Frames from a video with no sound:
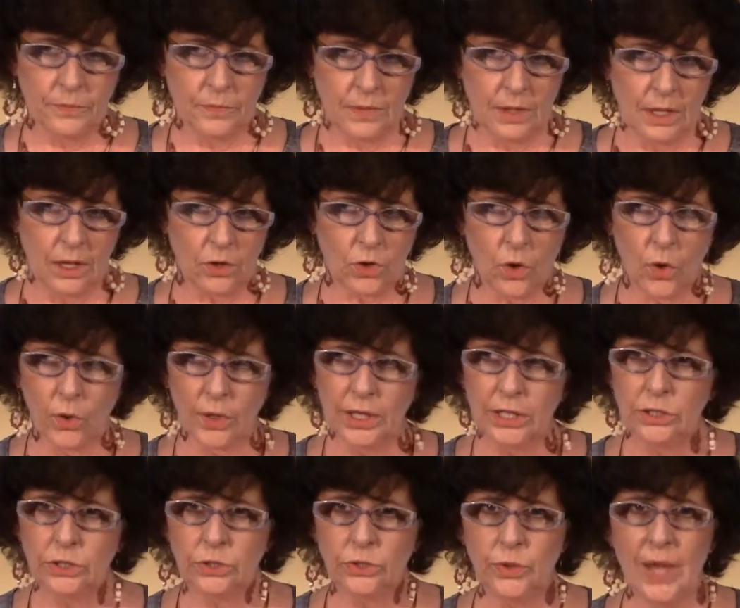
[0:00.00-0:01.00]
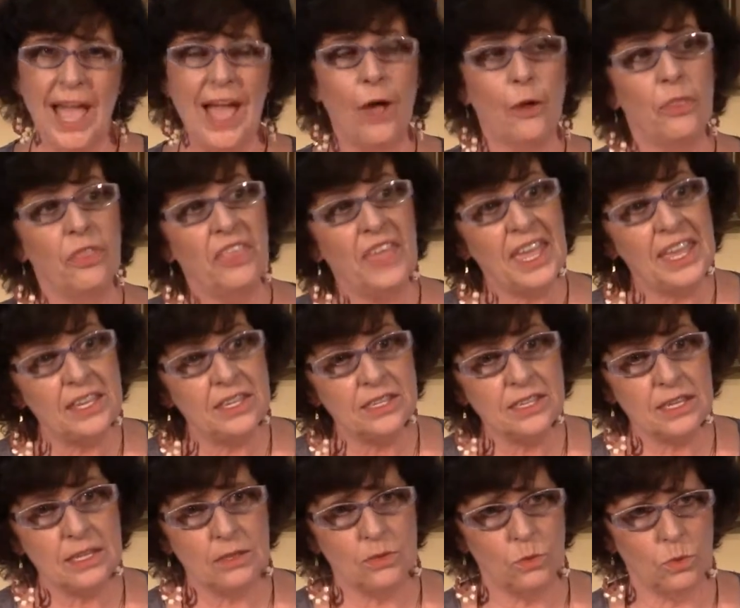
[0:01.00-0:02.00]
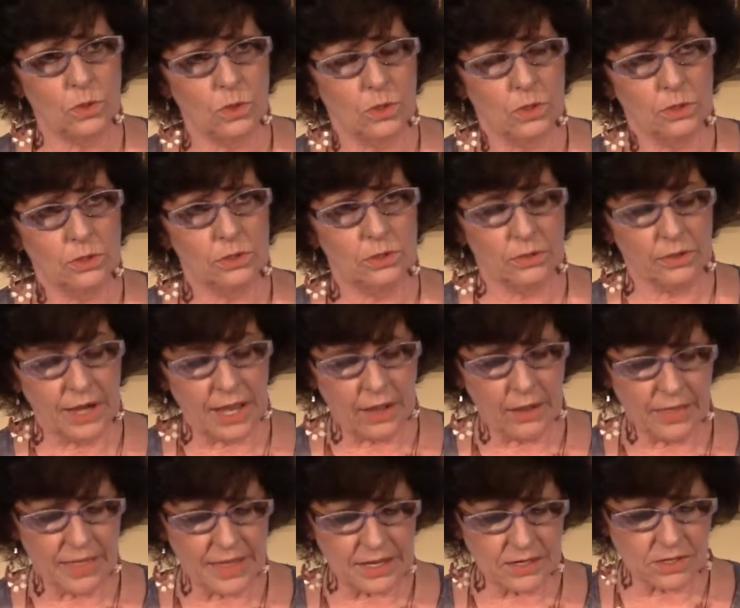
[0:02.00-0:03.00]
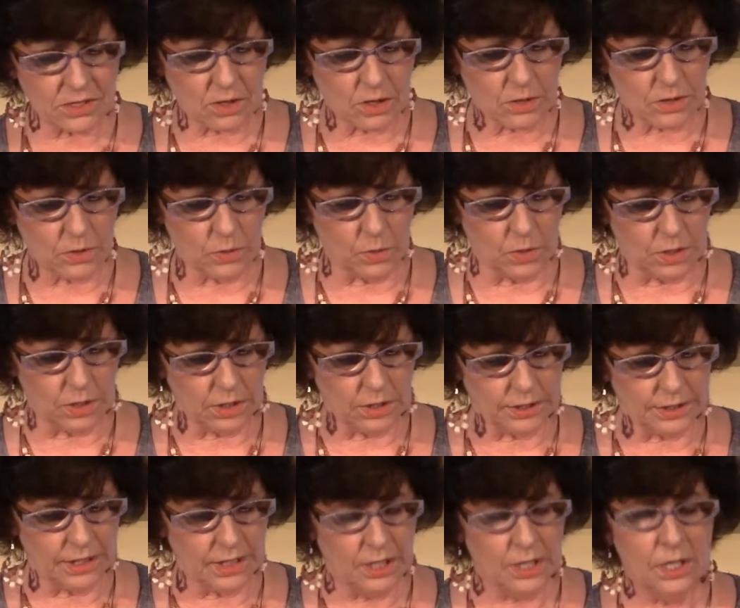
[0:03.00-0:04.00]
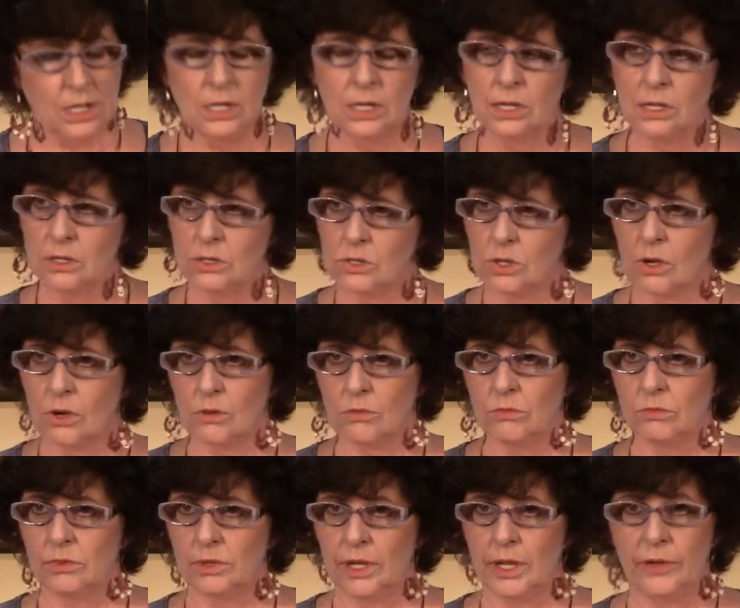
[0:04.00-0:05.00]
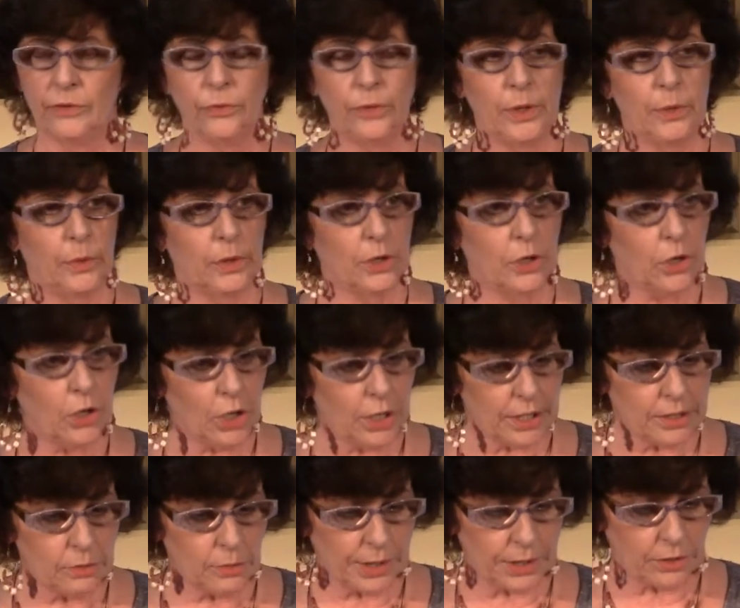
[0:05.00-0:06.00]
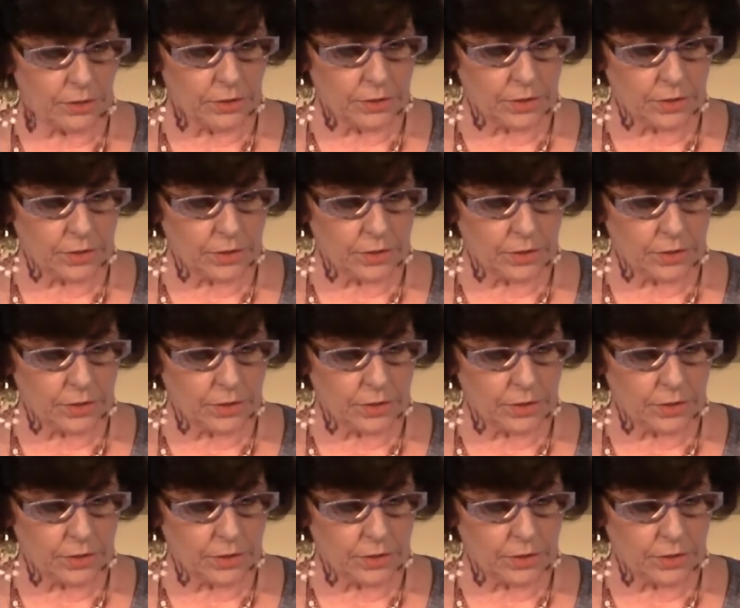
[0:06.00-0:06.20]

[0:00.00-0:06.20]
According to how they see the world or how they saw the world. So if we were good, we earned